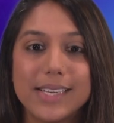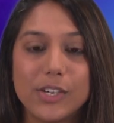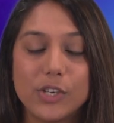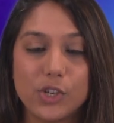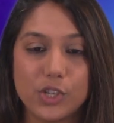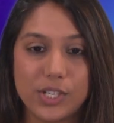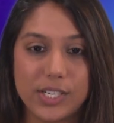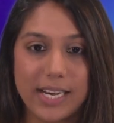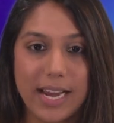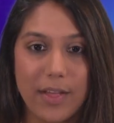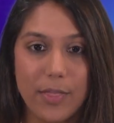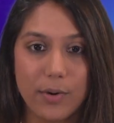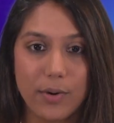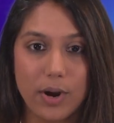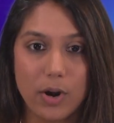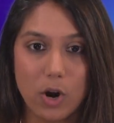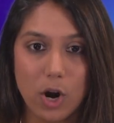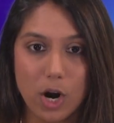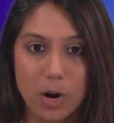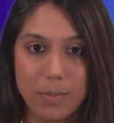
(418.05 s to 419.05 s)
centers together
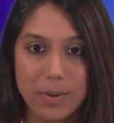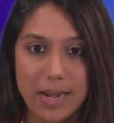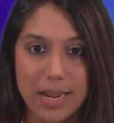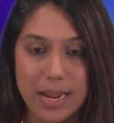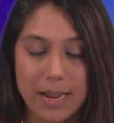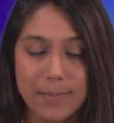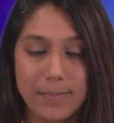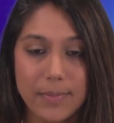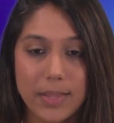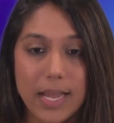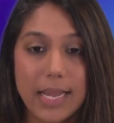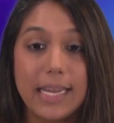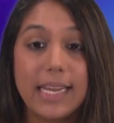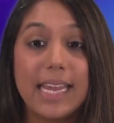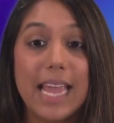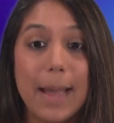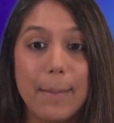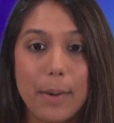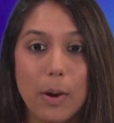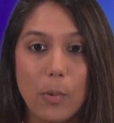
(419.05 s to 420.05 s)
in harmony,
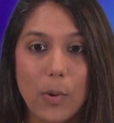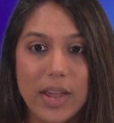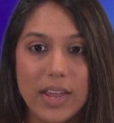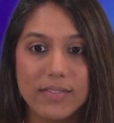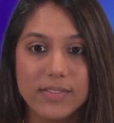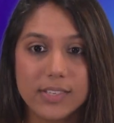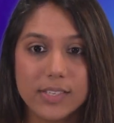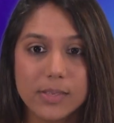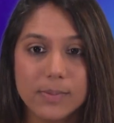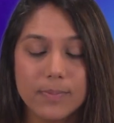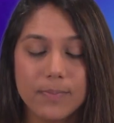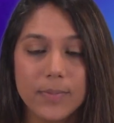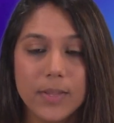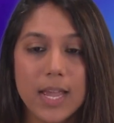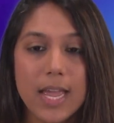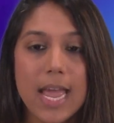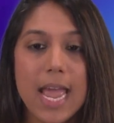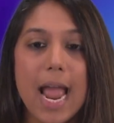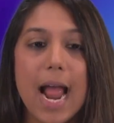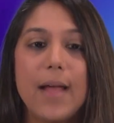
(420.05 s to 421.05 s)
gamma waves.
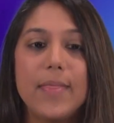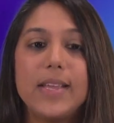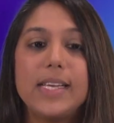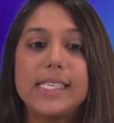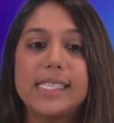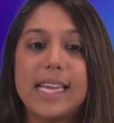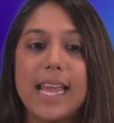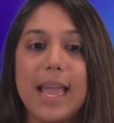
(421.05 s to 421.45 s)
And these